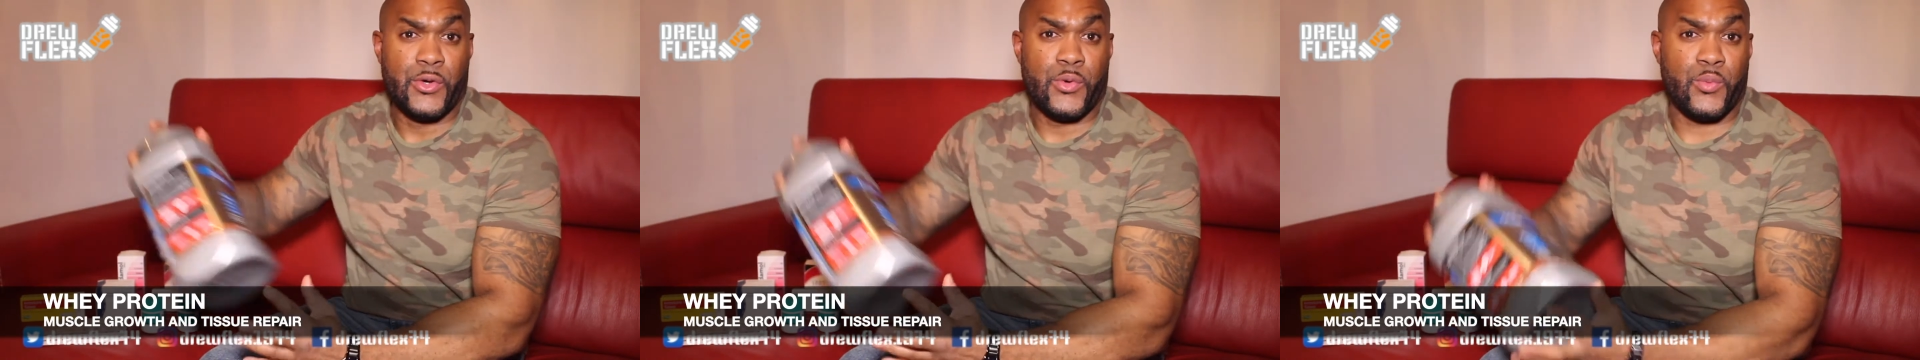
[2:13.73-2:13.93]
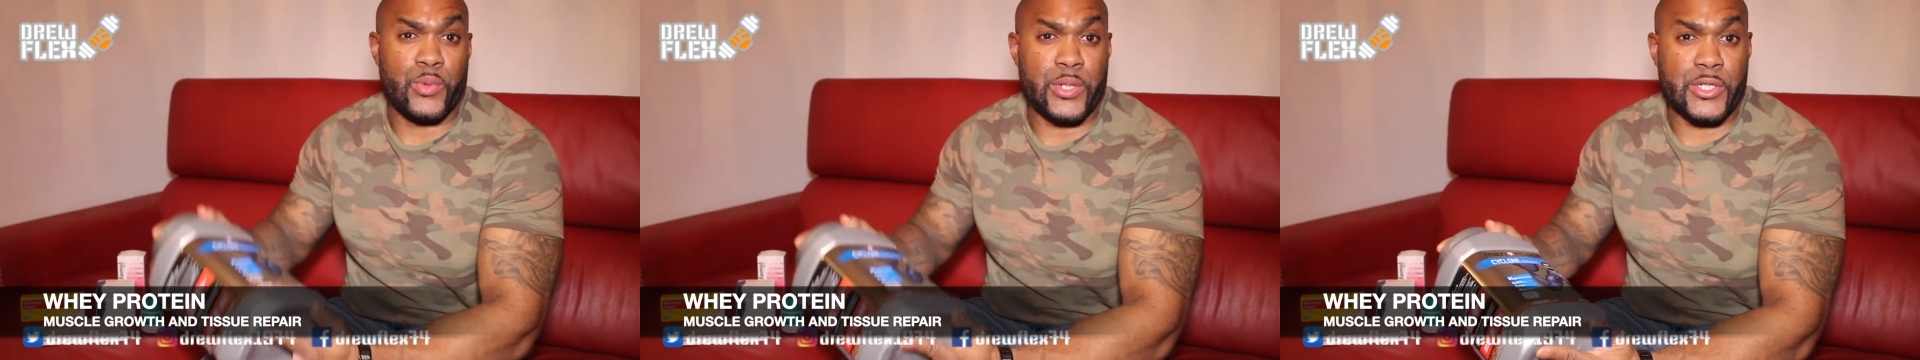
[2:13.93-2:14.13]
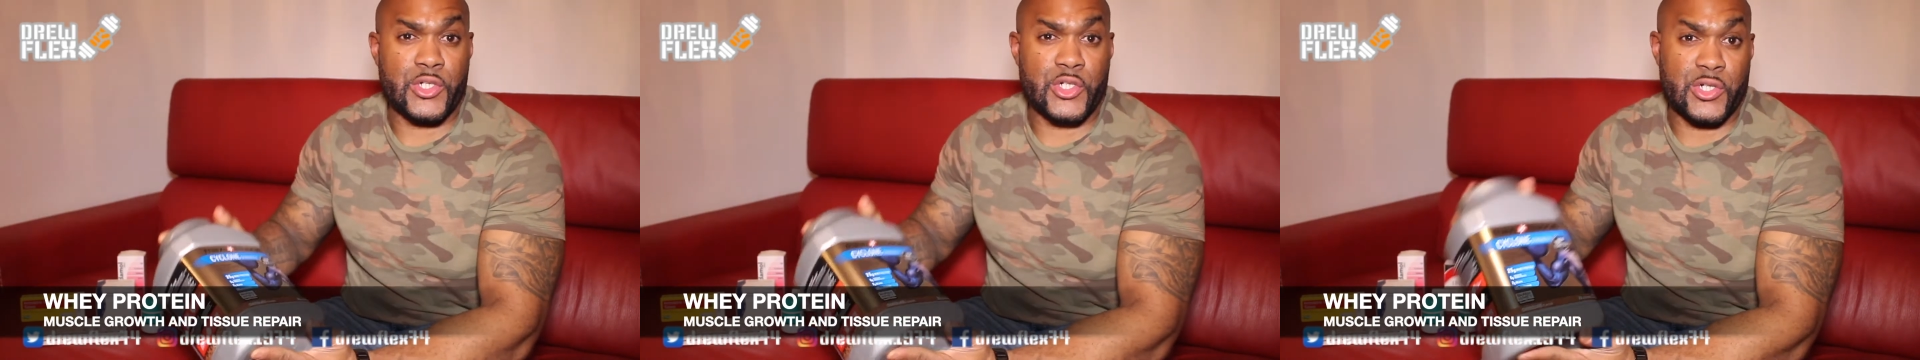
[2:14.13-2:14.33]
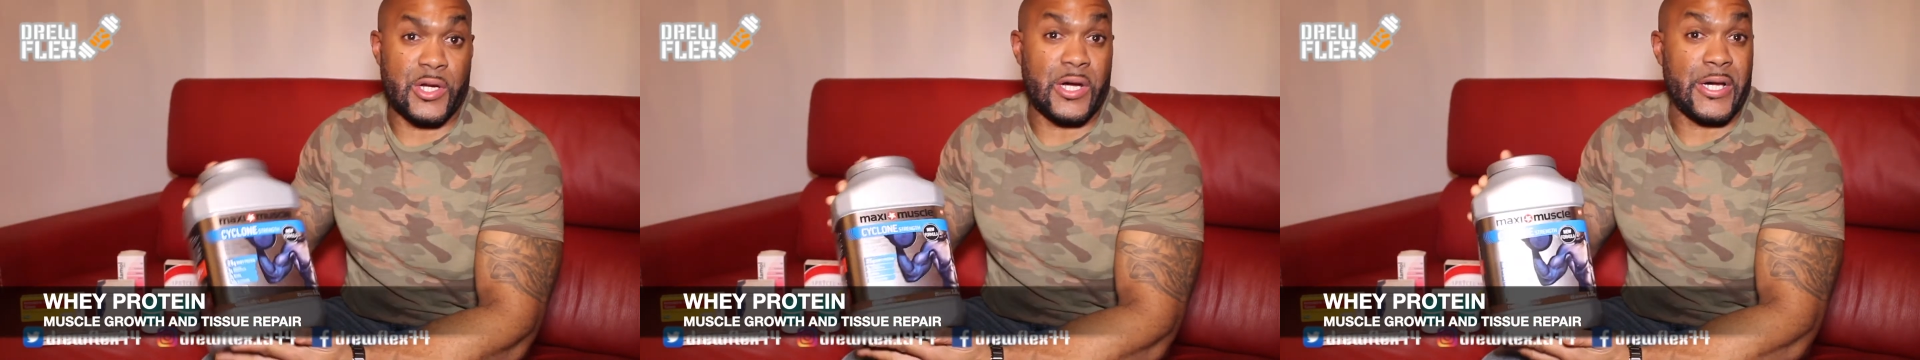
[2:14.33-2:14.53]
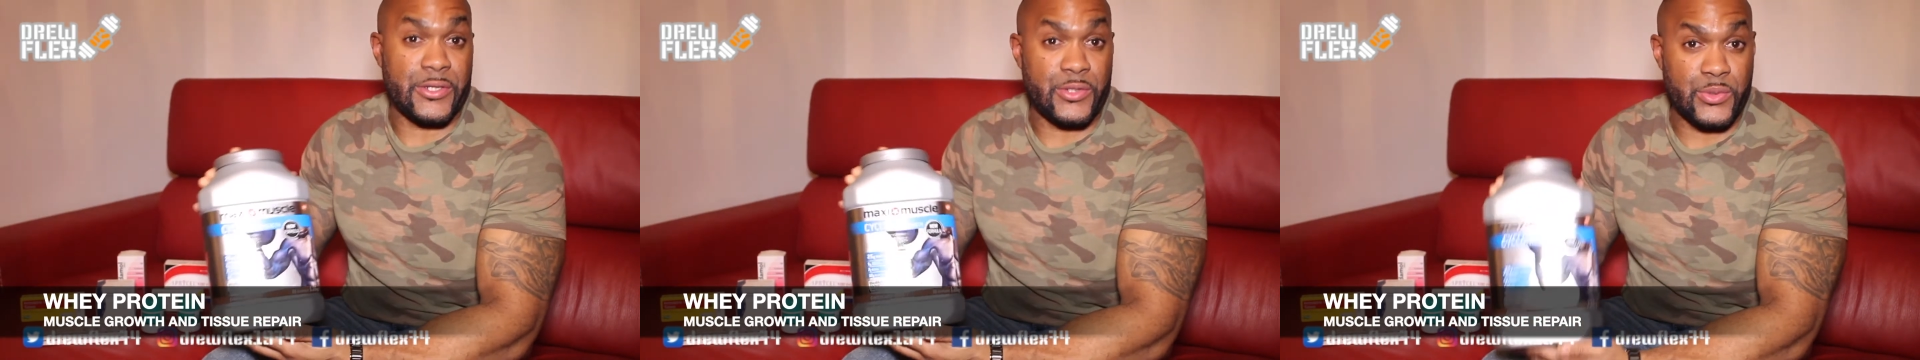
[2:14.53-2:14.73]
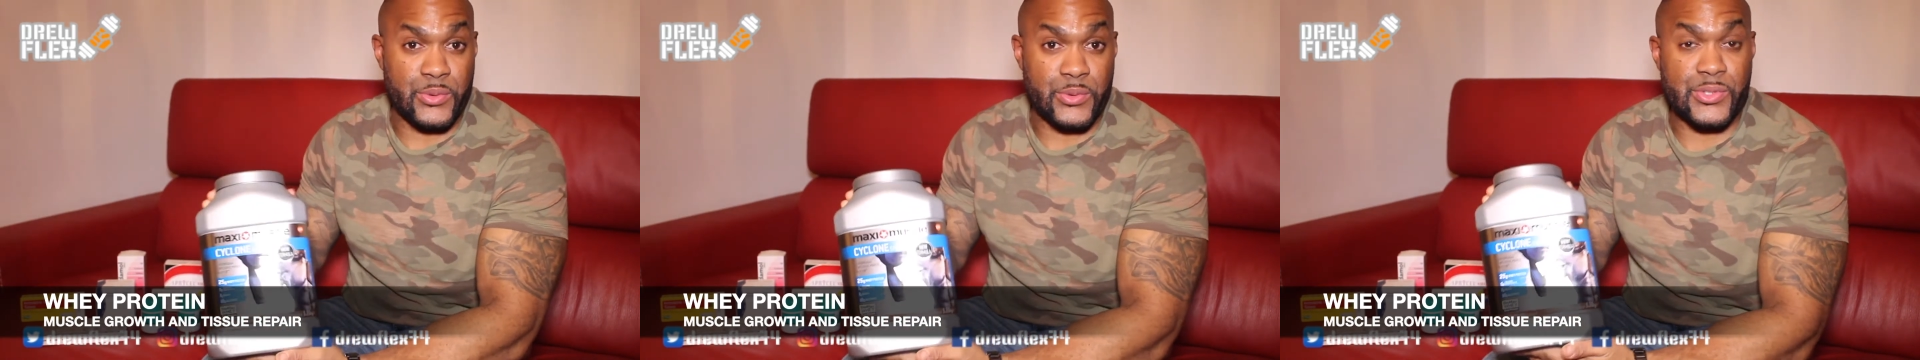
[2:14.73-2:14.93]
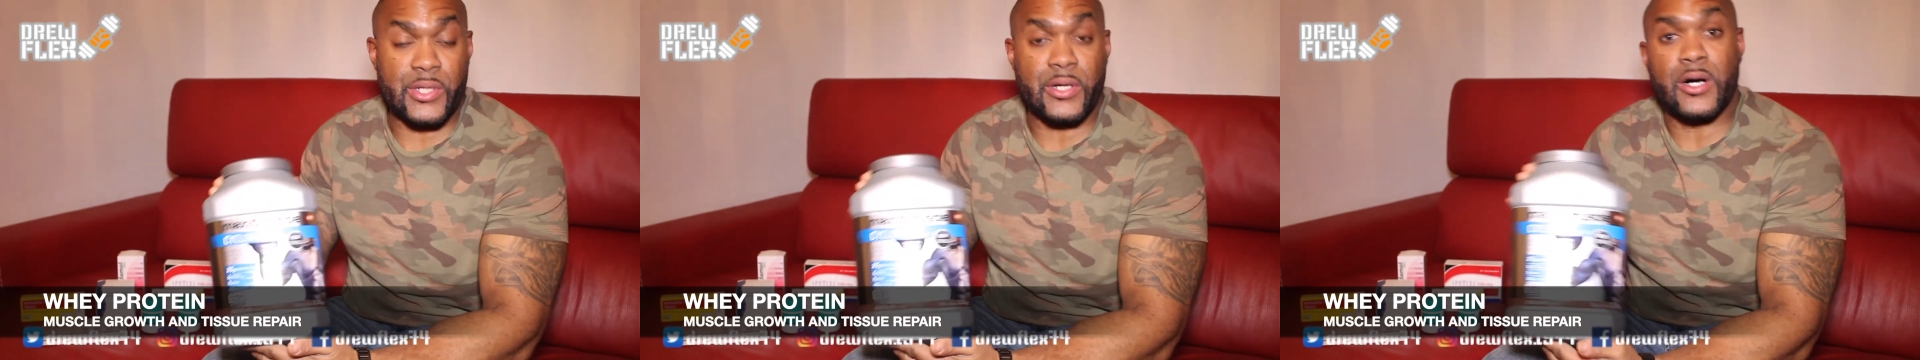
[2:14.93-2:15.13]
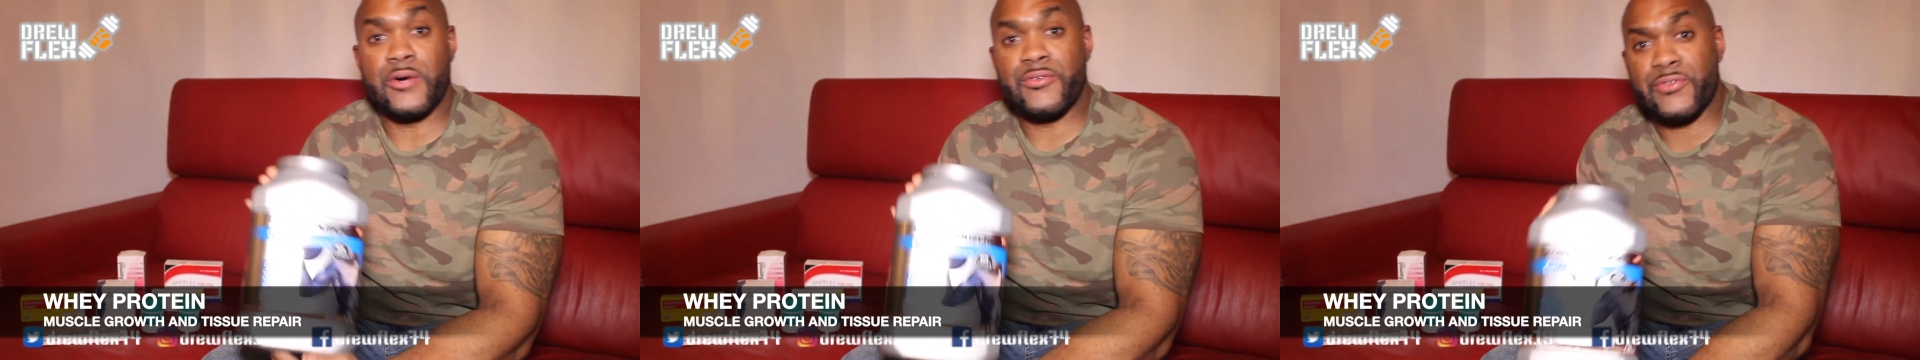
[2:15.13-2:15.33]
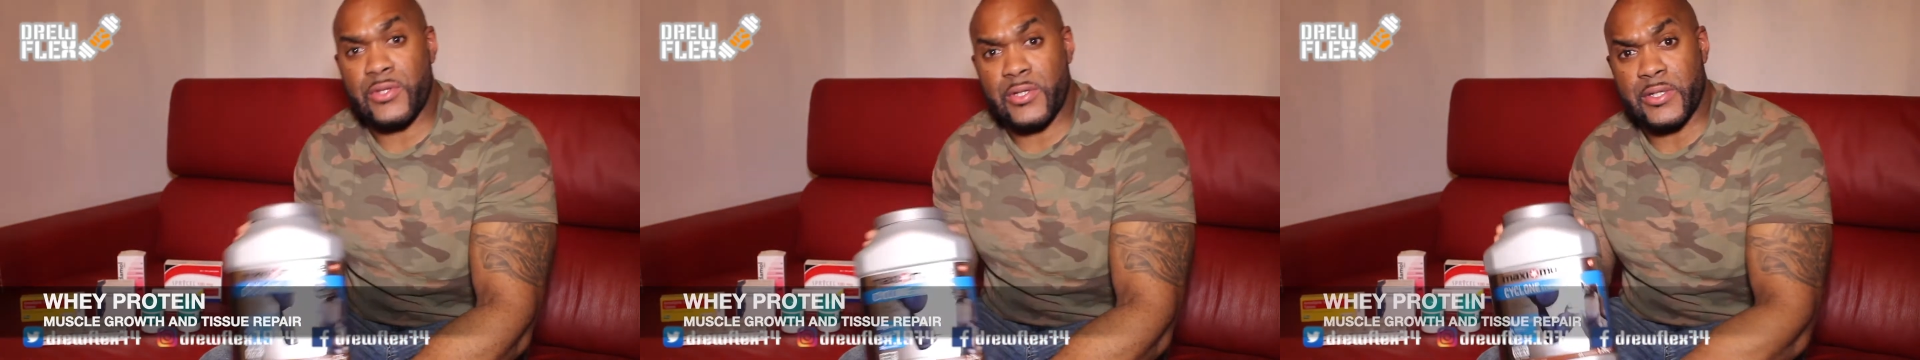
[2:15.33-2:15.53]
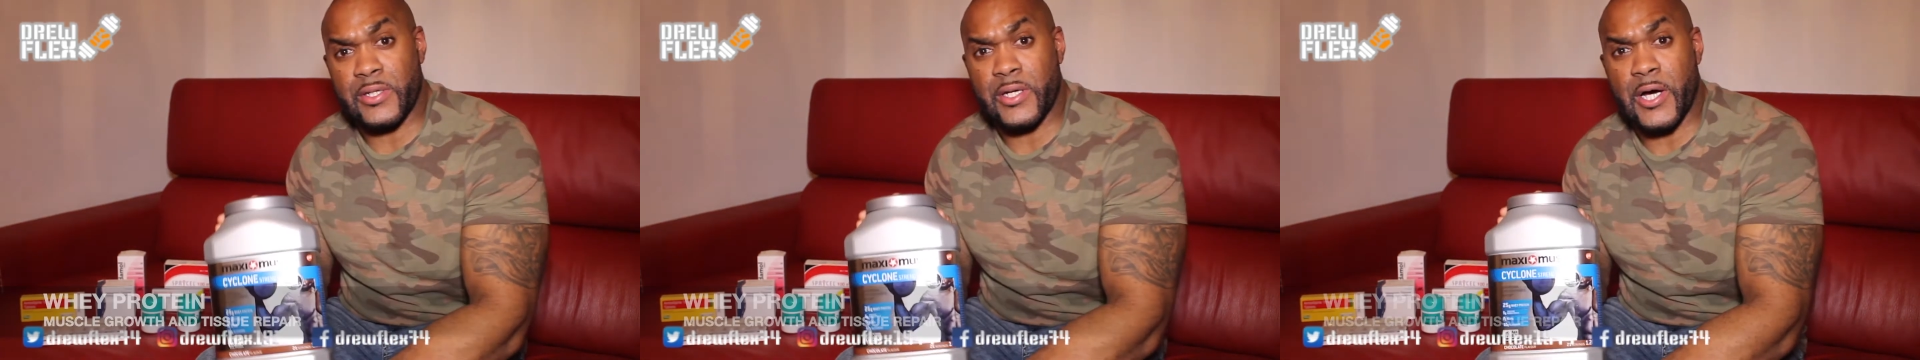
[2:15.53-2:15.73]
which I use
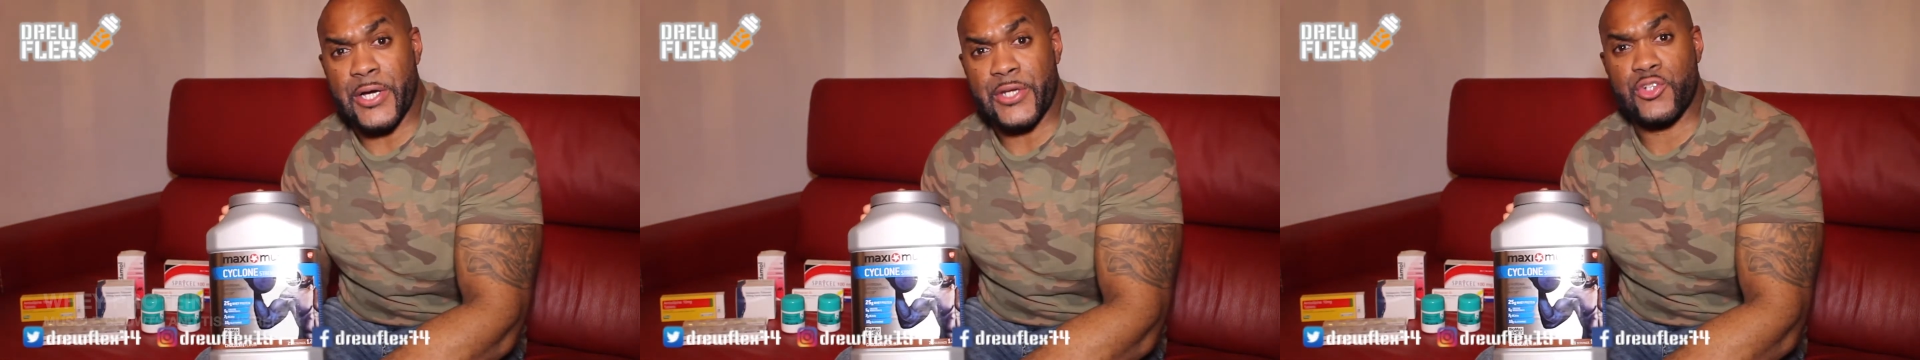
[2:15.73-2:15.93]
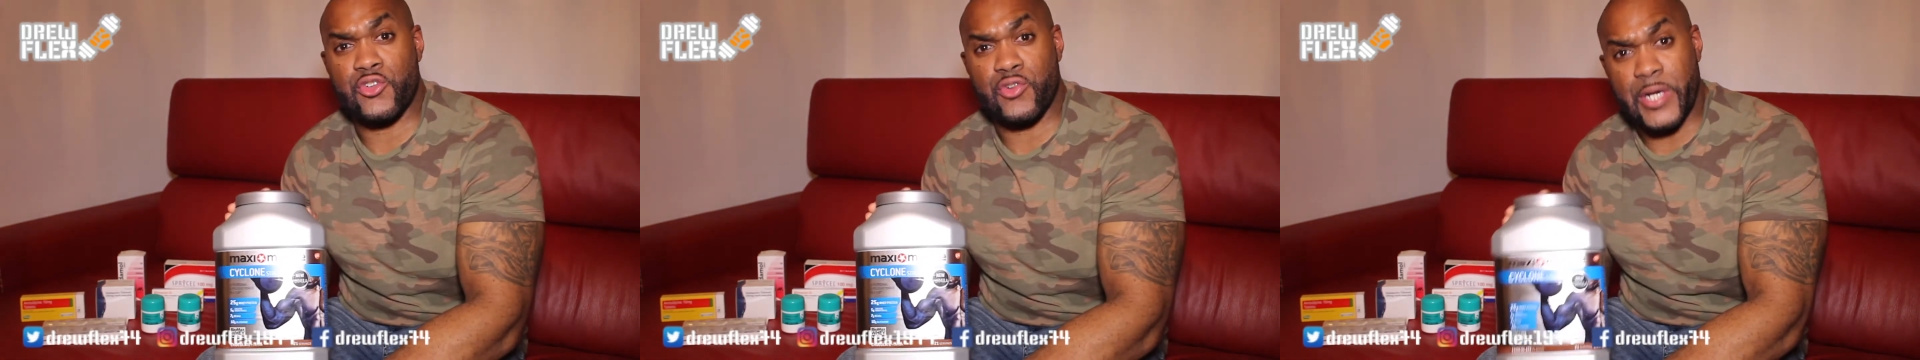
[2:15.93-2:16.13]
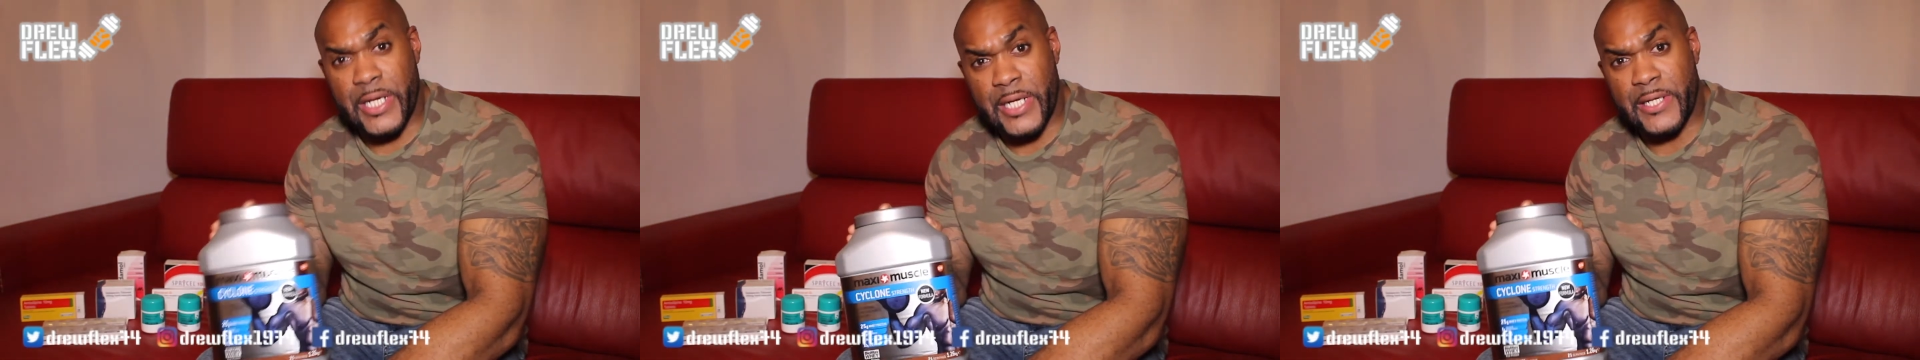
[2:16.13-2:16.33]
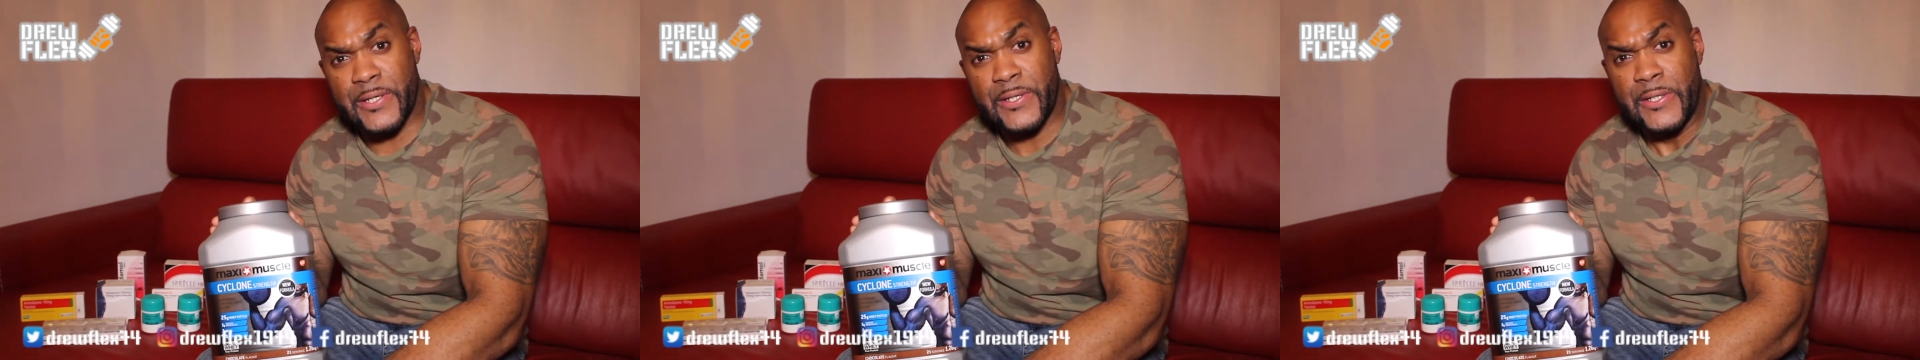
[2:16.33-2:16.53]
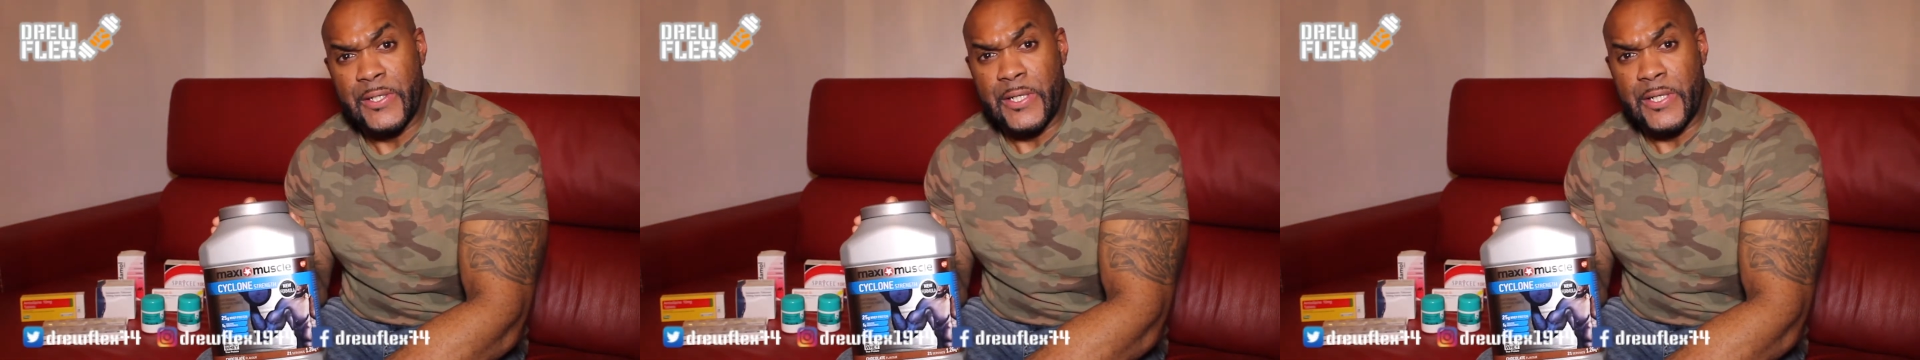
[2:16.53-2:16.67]
after I train.